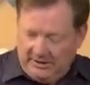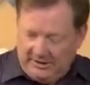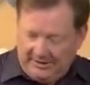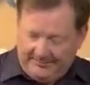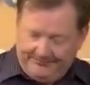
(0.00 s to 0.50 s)

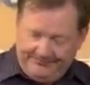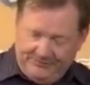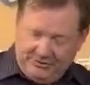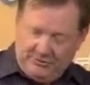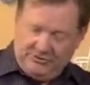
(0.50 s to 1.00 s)
Um,
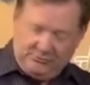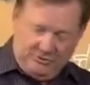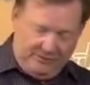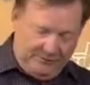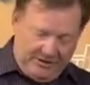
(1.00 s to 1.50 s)
so there's
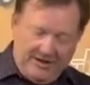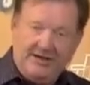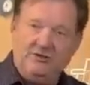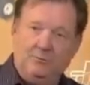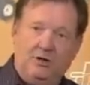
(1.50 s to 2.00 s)
three different
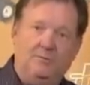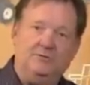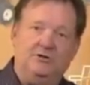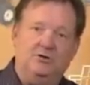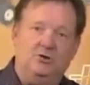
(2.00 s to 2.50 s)
kinds of
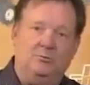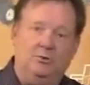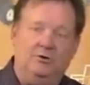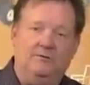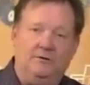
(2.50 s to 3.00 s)
pumps that you can
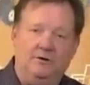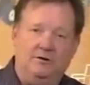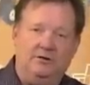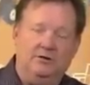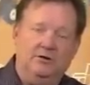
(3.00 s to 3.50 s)
put in front of
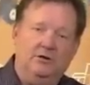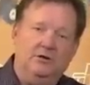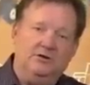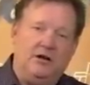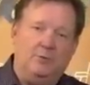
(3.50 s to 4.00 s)
the
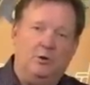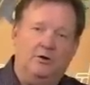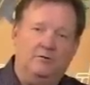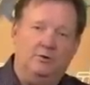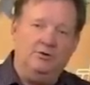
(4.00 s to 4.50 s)
tap
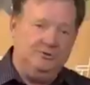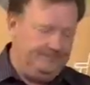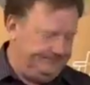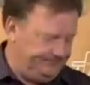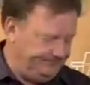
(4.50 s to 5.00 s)
water
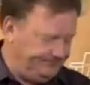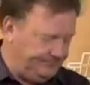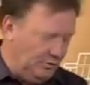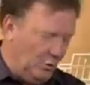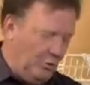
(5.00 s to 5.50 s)
version
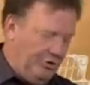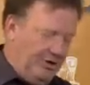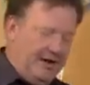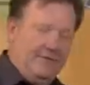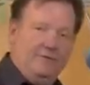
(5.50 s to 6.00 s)
or you
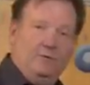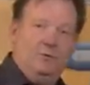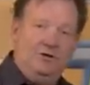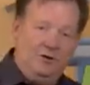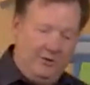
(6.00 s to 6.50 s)
can have a
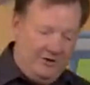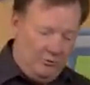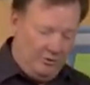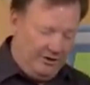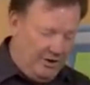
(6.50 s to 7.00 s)
fully integrated
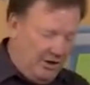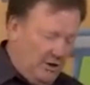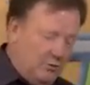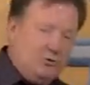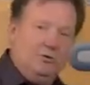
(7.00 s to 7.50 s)
one.
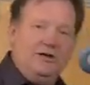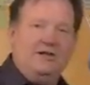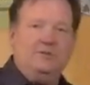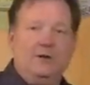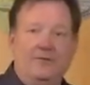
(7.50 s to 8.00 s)
What's really
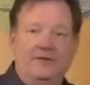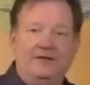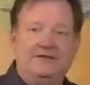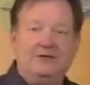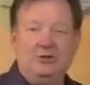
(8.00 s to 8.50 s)
nice about
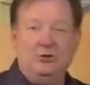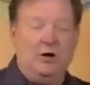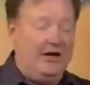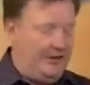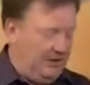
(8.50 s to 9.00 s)
these
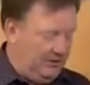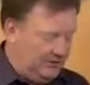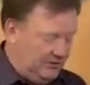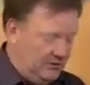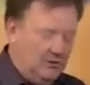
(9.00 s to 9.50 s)
two, I think,
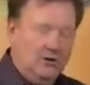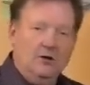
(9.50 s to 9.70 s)
is they're